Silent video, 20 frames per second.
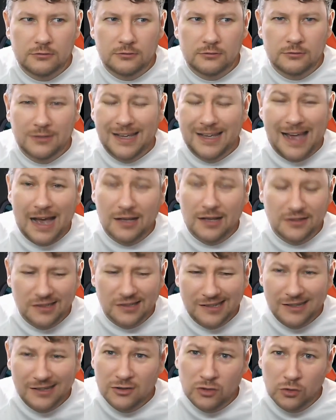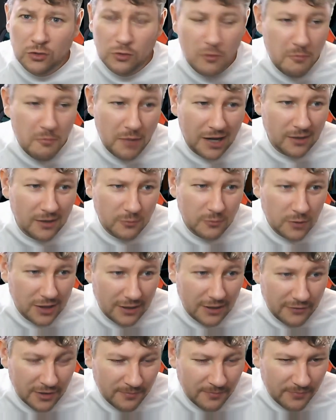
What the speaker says: It hasn't at all, but whatever.